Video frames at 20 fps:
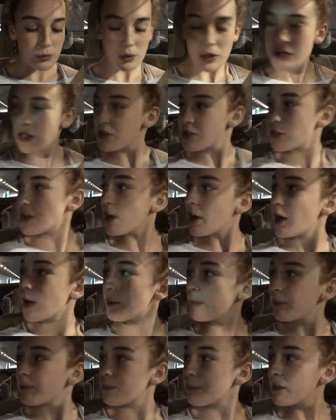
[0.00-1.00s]
rest stop
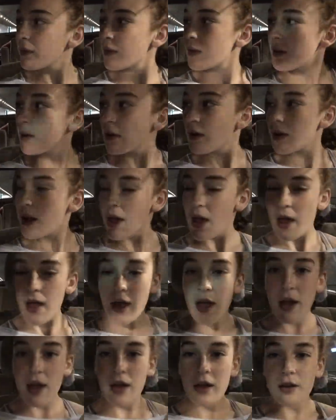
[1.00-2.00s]

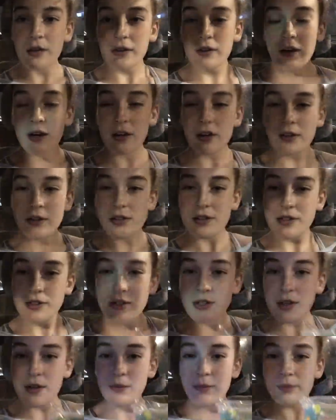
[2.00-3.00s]
and got us
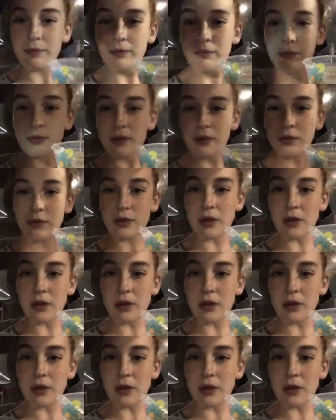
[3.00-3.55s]
some little